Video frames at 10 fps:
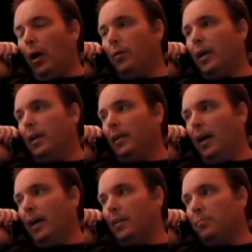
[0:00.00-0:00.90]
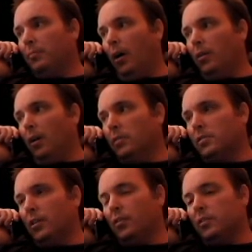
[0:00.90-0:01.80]
Okay, yeah, I can. I'll
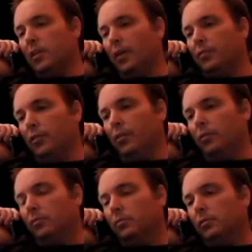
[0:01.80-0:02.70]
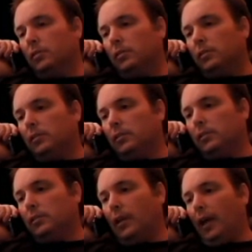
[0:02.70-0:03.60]
see you this afternoon.
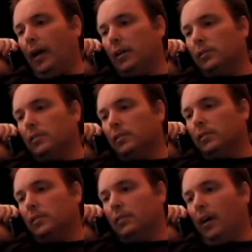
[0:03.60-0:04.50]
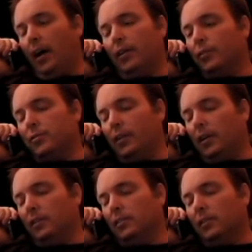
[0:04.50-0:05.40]
Yeah, I
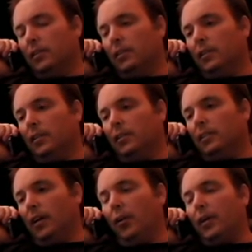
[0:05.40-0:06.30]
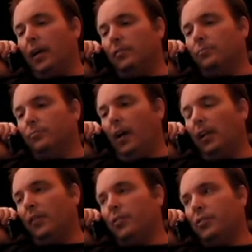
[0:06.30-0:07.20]
understand. Okay,
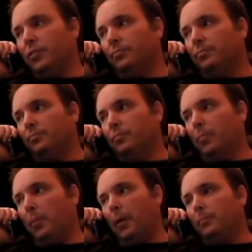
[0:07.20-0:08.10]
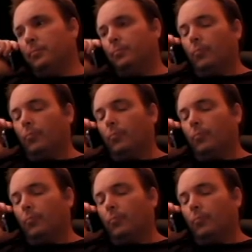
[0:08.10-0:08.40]
I love you too. Bye-bye.